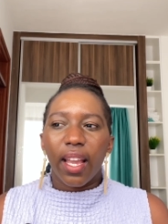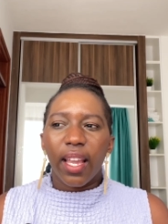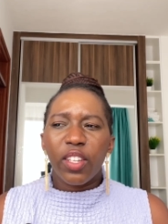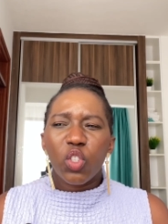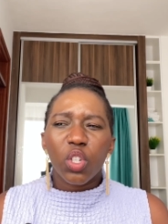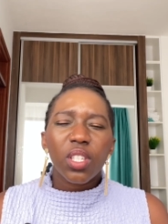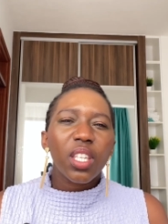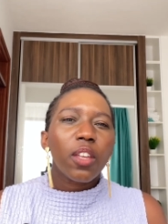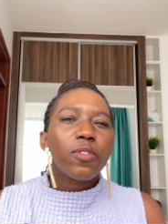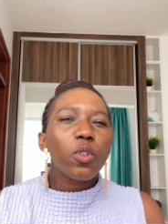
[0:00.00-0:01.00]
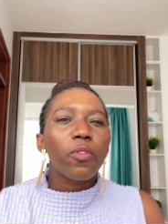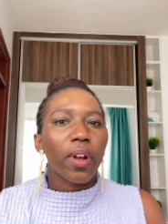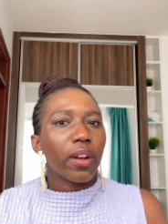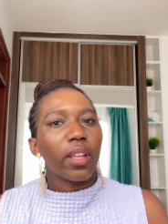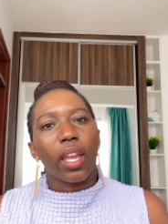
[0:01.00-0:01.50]
it just gives you
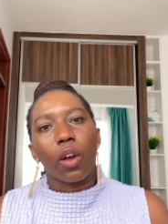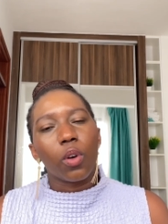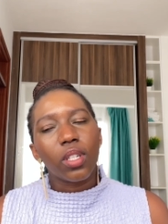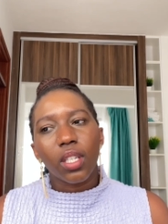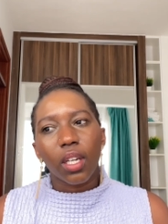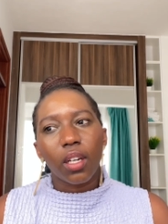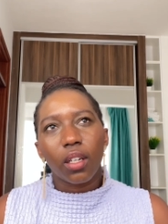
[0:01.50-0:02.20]
very chaotic